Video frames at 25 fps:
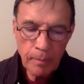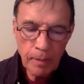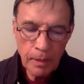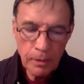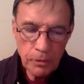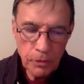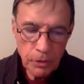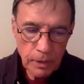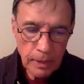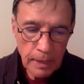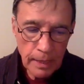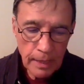
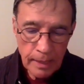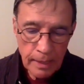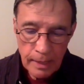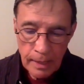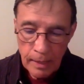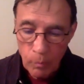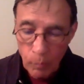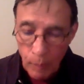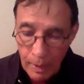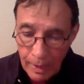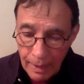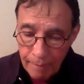much.
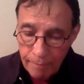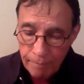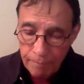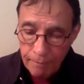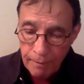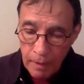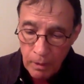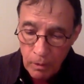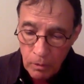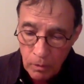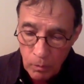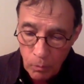And what I
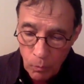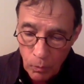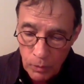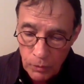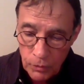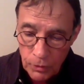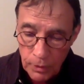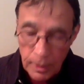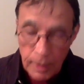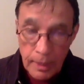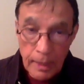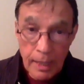found
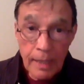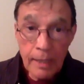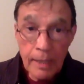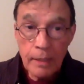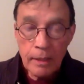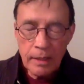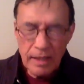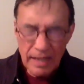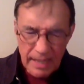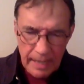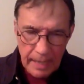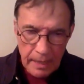was,
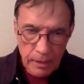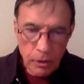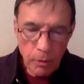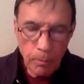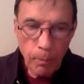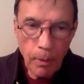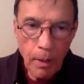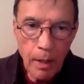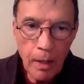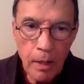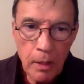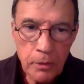again, the
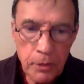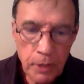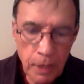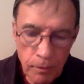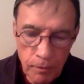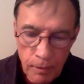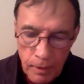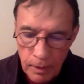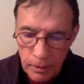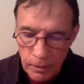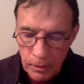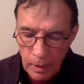anthropology
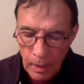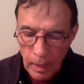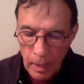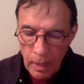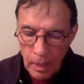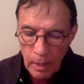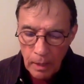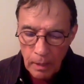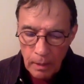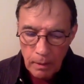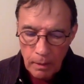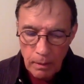of it is
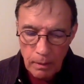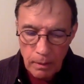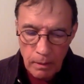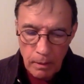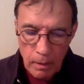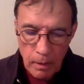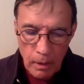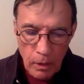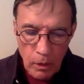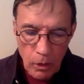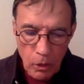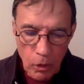
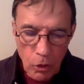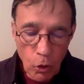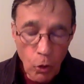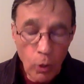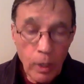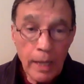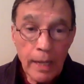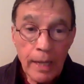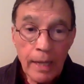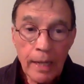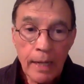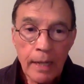
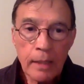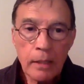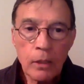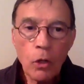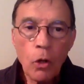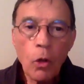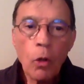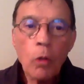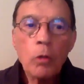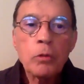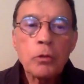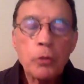looking at
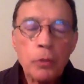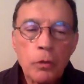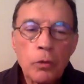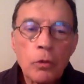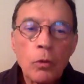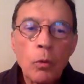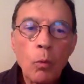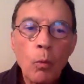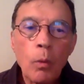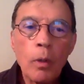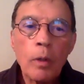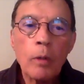
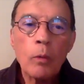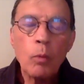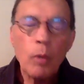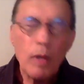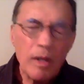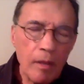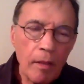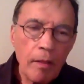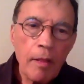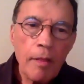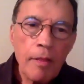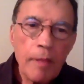cultures.
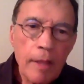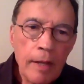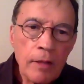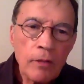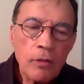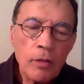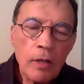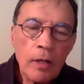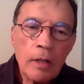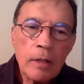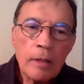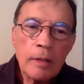What are the
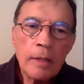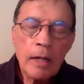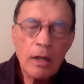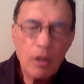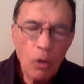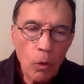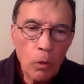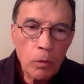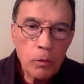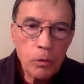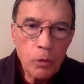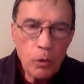things that
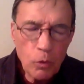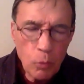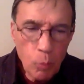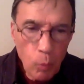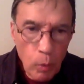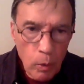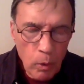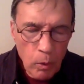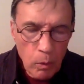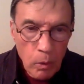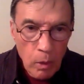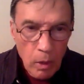cultures
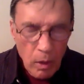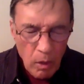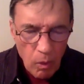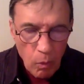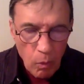will,